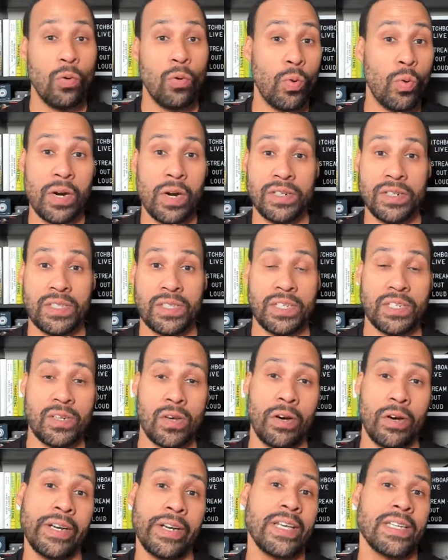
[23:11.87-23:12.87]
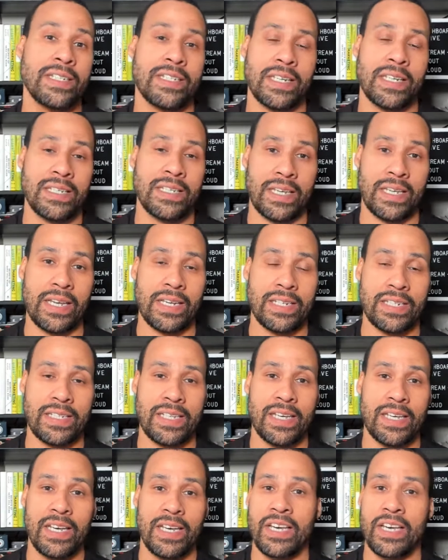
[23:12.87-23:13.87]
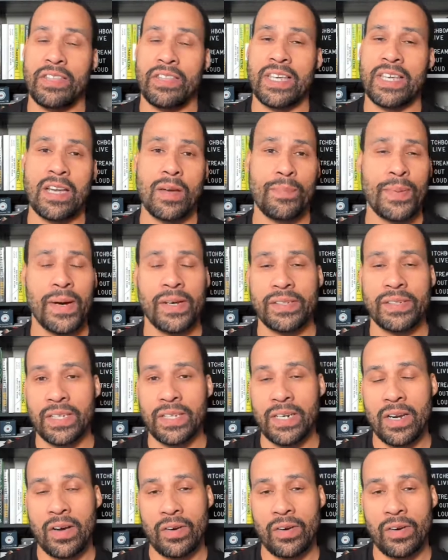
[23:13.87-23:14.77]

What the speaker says: Where does this audience exist? Think about,